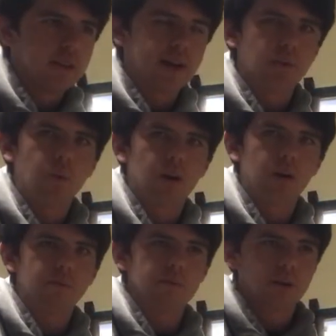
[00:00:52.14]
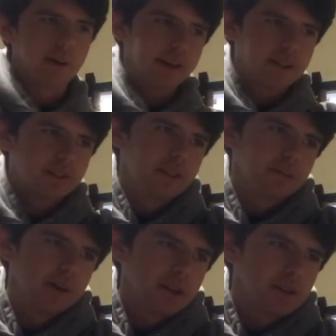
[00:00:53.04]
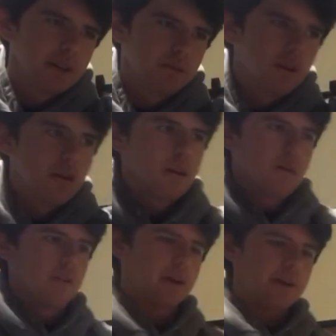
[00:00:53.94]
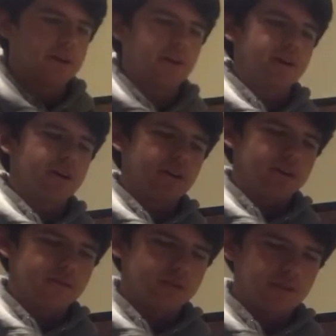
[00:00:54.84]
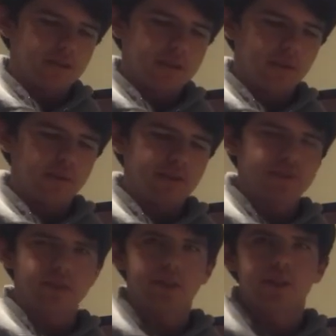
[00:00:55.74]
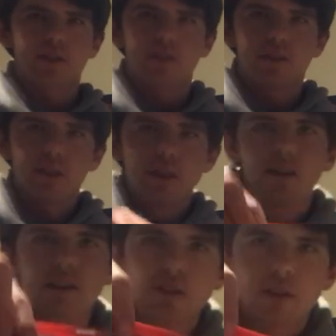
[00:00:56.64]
like worm or like stick bait, you know, like a uh, like one of these here. It's